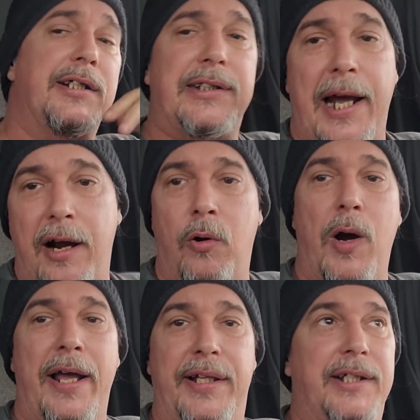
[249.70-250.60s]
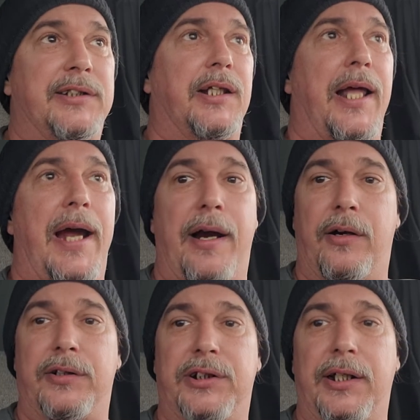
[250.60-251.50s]
tear away these
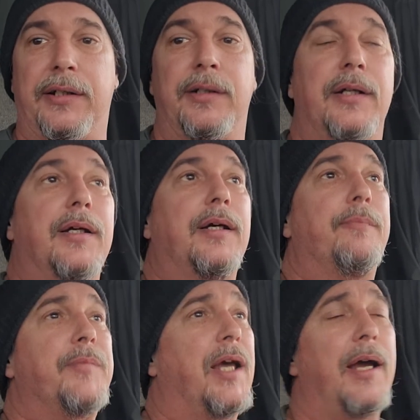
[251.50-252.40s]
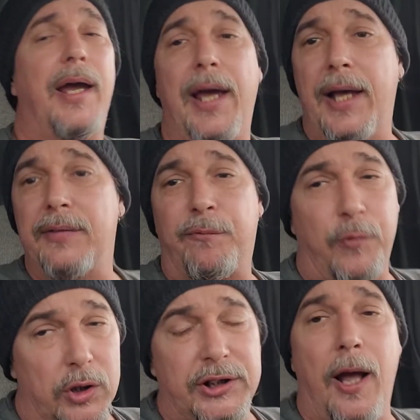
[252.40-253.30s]
layers. And
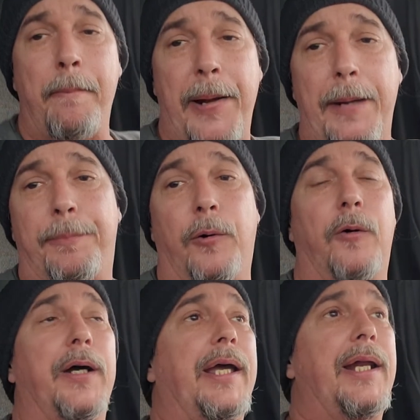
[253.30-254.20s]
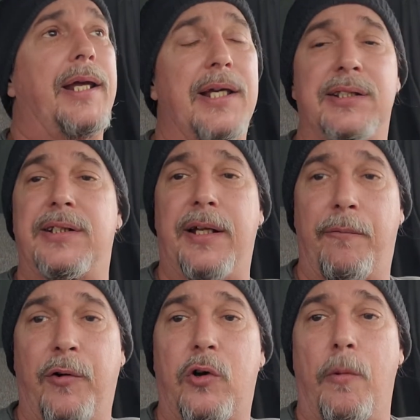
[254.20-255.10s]
for some people, it is a
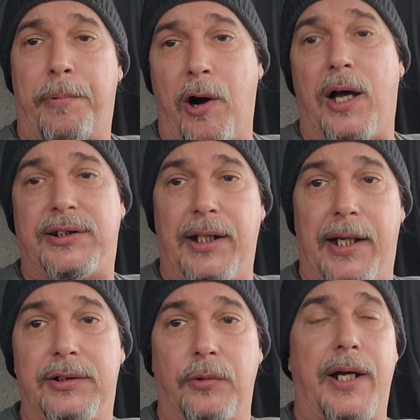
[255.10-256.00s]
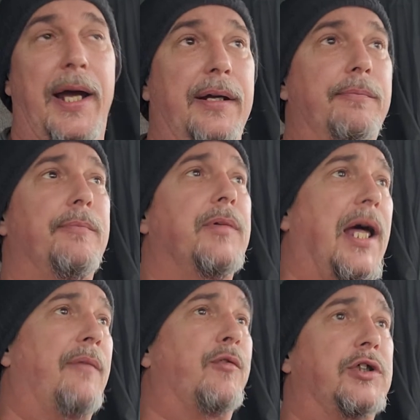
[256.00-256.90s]
difficult process, okay?
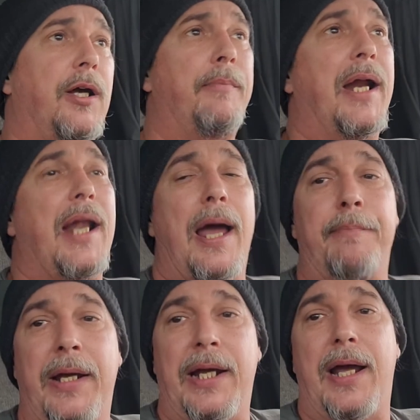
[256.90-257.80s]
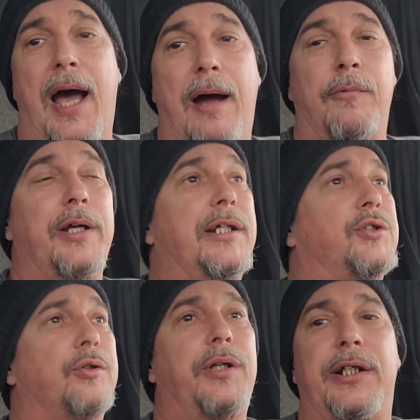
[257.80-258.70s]
Like, for somebody like me, I really
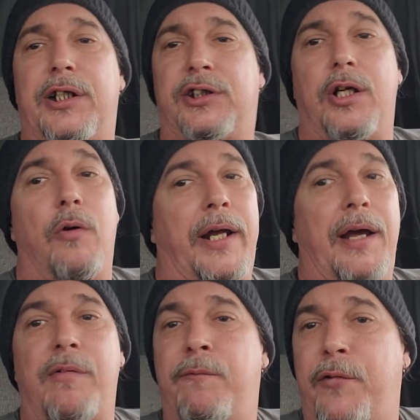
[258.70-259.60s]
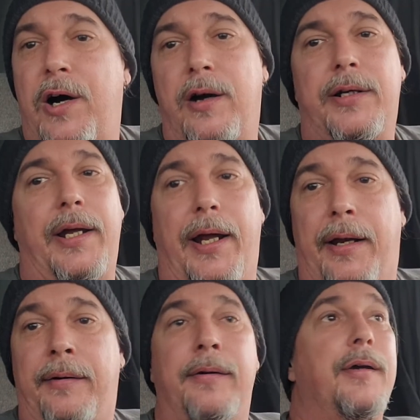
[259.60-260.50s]
truly just don't give a fuck.
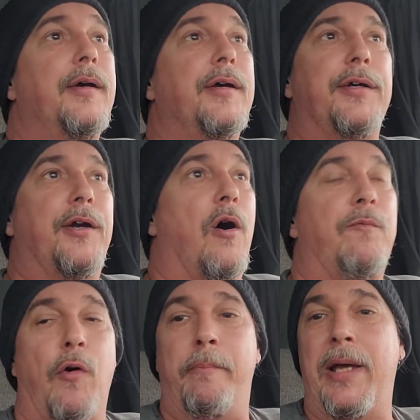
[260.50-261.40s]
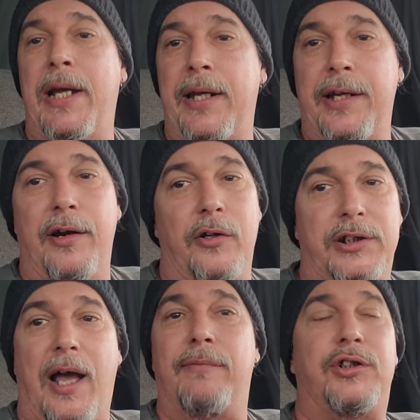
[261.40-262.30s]
And, you know, for many years,
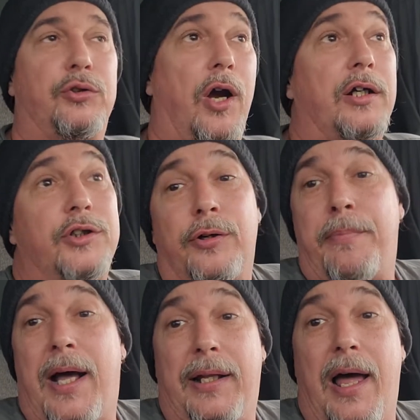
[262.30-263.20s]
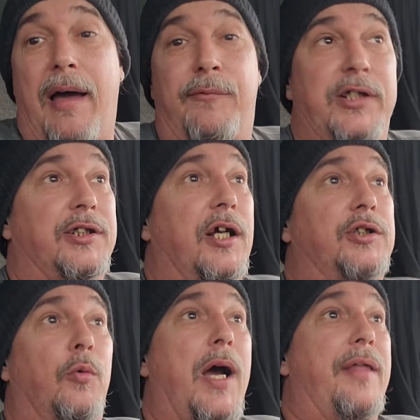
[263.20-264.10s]
I've structured my life in such
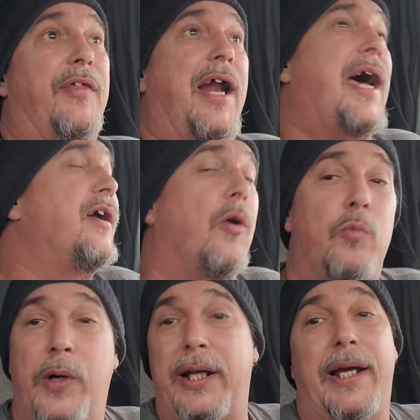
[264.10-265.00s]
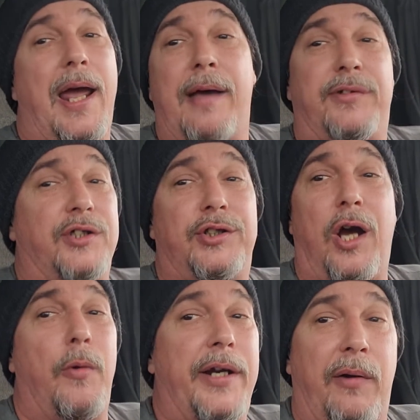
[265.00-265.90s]
a way that I don't really have to
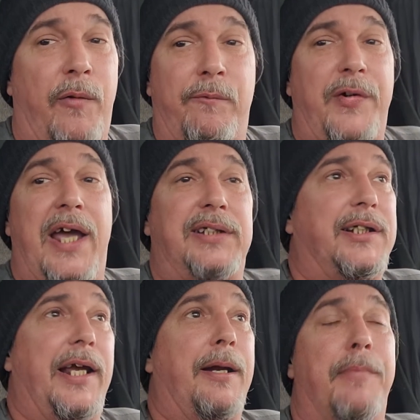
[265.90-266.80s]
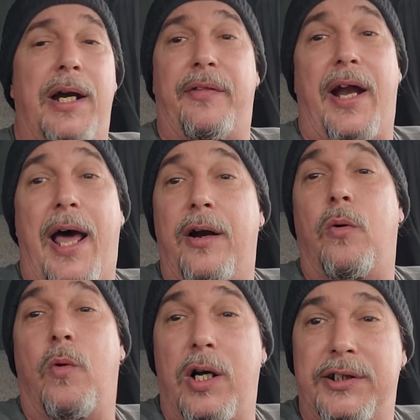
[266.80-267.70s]
show a different face to anybody that I
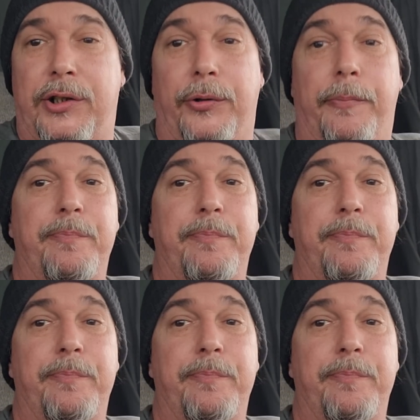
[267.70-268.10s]
don't want to.